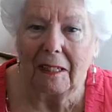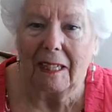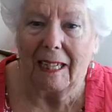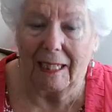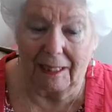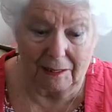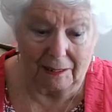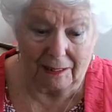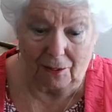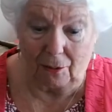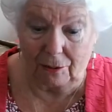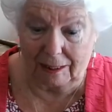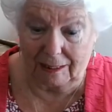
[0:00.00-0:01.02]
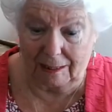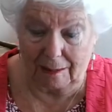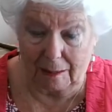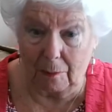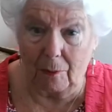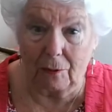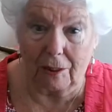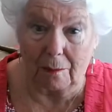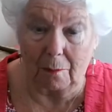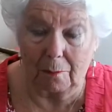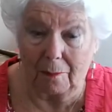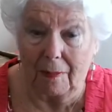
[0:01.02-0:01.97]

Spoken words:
And of course, at the bottom,